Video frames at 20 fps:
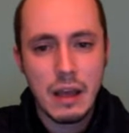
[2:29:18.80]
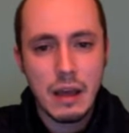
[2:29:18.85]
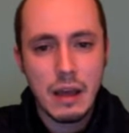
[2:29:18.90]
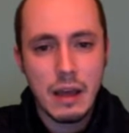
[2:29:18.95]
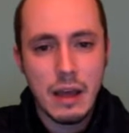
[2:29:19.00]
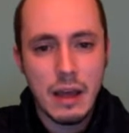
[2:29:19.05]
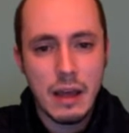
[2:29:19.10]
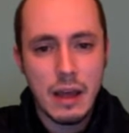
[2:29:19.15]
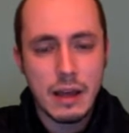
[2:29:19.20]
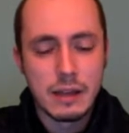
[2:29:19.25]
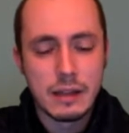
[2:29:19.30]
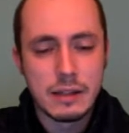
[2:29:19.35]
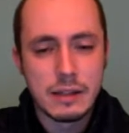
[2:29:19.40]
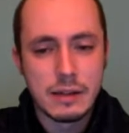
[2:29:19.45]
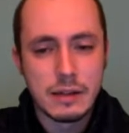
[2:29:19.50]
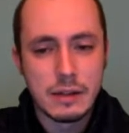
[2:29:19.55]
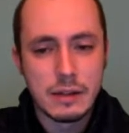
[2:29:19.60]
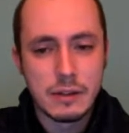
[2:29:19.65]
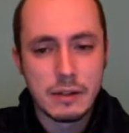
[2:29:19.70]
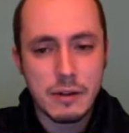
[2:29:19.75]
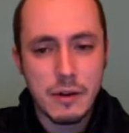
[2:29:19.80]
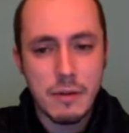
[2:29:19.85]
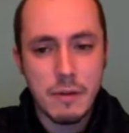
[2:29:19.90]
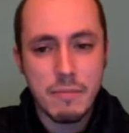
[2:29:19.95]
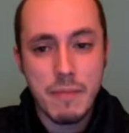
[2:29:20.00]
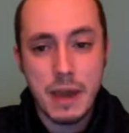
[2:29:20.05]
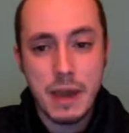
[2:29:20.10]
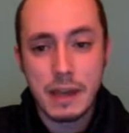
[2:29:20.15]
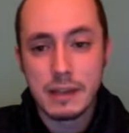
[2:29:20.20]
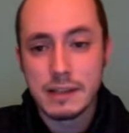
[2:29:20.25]
And started
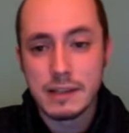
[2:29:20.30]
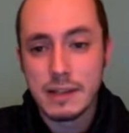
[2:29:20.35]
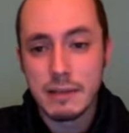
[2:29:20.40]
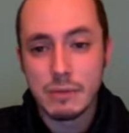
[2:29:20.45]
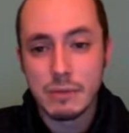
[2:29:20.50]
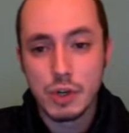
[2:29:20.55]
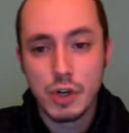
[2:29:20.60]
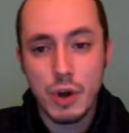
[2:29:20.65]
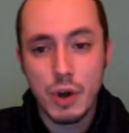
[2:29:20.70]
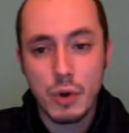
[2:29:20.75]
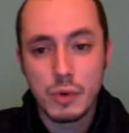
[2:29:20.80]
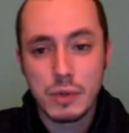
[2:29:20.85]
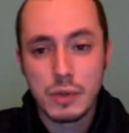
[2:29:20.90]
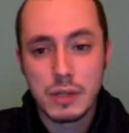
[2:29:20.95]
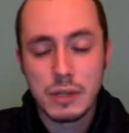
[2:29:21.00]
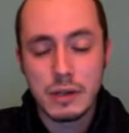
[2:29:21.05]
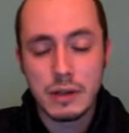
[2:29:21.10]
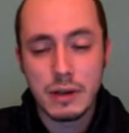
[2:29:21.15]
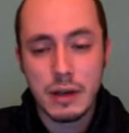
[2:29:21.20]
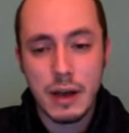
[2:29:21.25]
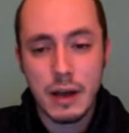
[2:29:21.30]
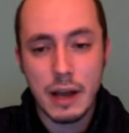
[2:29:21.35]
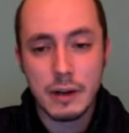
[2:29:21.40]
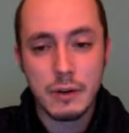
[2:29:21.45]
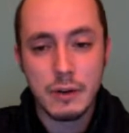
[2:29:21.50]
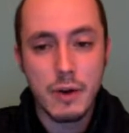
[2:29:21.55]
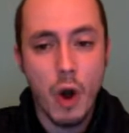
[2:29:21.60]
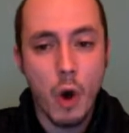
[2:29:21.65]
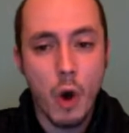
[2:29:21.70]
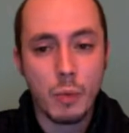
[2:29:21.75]
making some shows. I
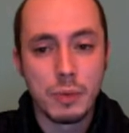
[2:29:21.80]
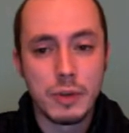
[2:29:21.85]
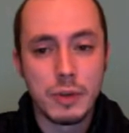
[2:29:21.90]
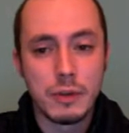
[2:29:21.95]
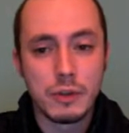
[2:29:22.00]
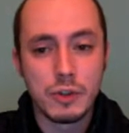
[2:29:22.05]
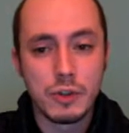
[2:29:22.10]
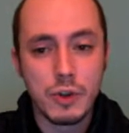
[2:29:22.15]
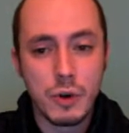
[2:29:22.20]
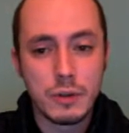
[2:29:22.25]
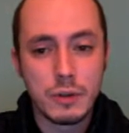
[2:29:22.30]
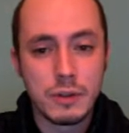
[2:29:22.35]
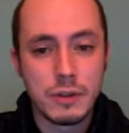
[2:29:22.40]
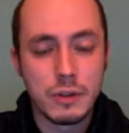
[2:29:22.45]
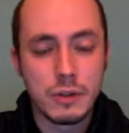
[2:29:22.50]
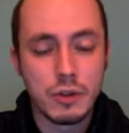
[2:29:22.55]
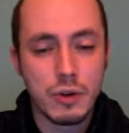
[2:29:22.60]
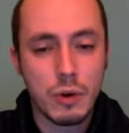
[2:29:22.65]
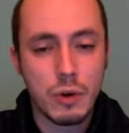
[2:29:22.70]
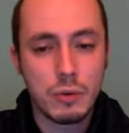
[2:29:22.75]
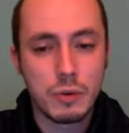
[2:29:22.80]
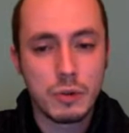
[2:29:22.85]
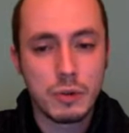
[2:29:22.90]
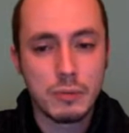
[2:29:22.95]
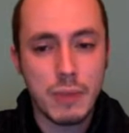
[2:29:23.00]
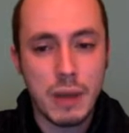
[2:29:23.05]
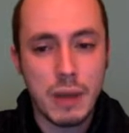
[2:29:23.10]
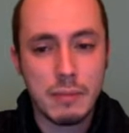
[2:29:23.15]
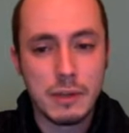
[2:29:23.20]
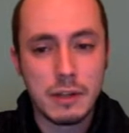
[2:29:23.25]
do hope you enjoyed the shows,
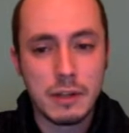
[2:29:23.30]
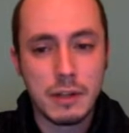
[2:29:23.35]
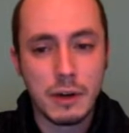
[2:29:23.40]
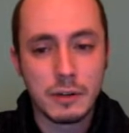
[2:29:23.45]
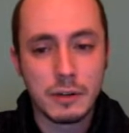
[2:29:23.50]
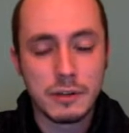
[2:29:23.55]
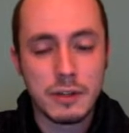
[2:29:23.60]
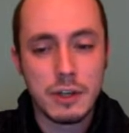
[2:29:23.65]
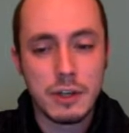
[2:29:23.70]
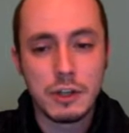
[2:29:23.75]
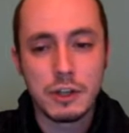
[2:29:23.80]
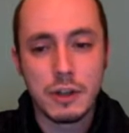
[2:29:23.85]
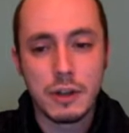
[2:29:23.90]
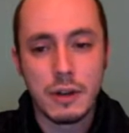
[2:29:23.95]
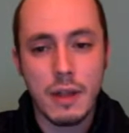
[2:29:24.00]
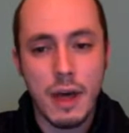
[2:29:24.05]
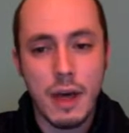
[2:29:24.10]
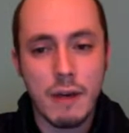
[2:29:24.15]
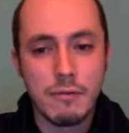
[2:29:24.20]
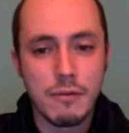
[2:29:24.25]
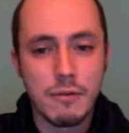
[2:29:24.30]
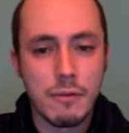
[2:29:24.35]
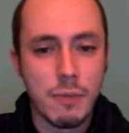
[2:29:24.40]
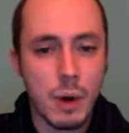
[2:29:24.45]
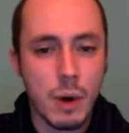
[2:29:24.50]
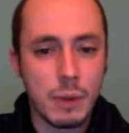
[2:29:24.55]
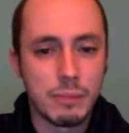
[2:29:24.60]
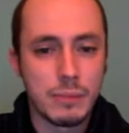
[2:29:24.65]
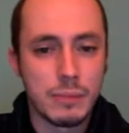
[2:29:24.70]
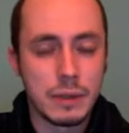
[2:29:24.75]
maybe not each and every
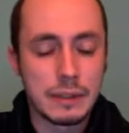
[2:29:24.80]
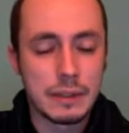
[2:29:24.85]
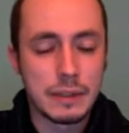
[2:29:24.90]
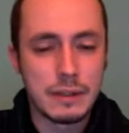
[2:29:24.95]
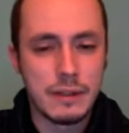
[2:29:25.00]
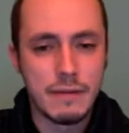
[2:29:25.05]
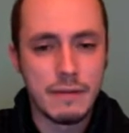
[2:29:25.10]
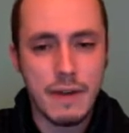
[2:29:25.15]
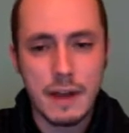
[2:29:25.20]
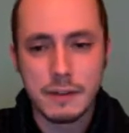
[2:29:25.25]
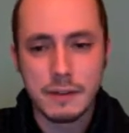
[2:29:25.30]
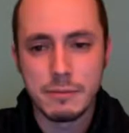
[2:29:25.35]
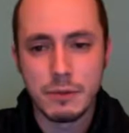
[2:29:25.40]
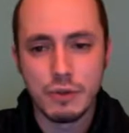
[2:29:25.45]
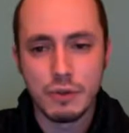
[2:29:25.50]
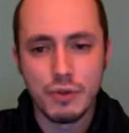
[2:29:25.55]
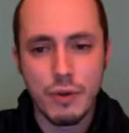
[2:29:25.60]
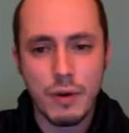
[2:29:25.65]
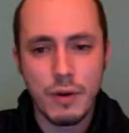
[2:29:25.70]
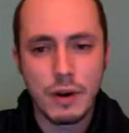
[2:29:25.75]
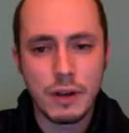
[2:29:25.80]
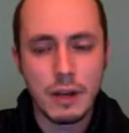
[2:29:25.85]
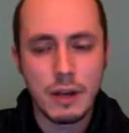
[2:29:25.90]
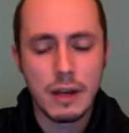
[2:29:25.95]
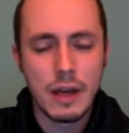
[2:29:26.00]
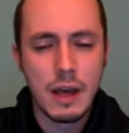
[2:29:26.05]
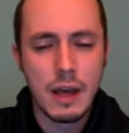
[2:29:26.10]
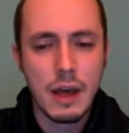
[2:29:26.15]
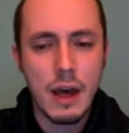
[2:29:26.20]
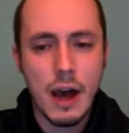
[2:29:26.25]
one, but the vast majority.
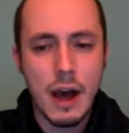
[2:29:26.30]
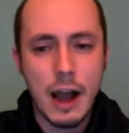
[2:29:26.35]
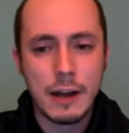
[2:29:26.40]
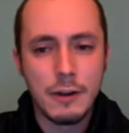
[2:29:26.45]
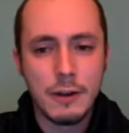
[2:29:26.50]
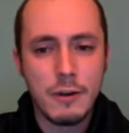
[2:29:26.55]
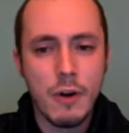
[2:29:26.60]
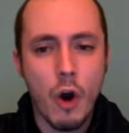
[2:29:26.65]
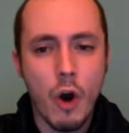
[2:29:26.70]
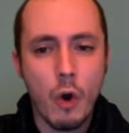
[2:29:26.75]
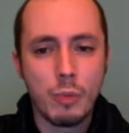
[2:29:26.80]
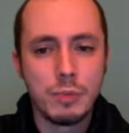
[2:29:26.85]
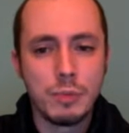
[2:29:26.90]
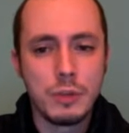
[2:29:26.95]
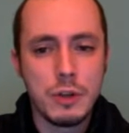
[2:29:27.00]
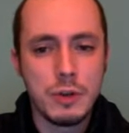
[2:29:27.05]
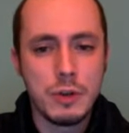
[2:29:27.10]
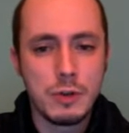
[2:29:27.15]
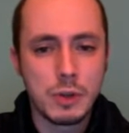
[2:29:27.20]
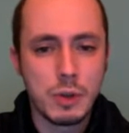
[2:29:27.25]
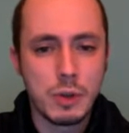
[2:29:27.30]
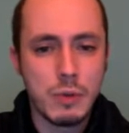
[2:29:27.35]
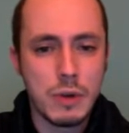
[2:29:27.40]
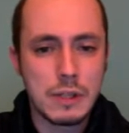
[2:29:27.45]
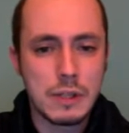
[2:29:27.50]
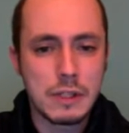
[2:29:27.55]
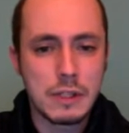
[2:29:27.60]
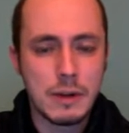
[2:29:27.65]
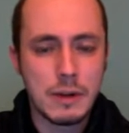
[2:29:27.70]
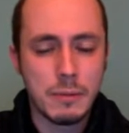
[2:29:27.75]
I do hope you
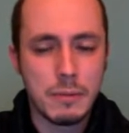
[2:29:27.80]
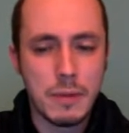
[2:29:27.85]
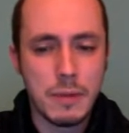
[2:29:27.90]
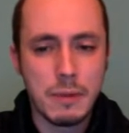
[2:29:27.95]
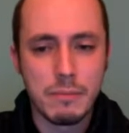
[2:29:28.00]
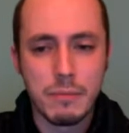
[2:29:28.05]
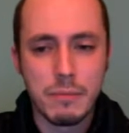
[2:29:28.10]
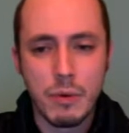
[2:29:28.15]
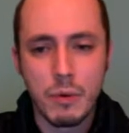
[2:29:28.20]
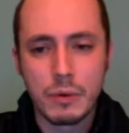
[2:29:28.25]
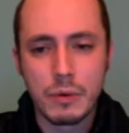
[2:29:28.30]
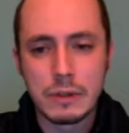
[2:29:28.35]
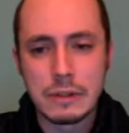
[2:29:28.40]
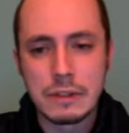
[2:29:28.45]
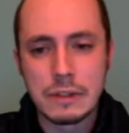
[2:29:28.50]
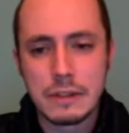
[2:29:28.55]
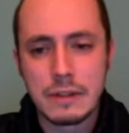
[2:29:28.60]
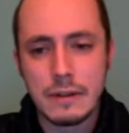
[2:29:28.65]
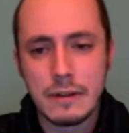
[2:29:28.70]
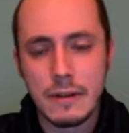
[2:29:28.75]
squeezed some important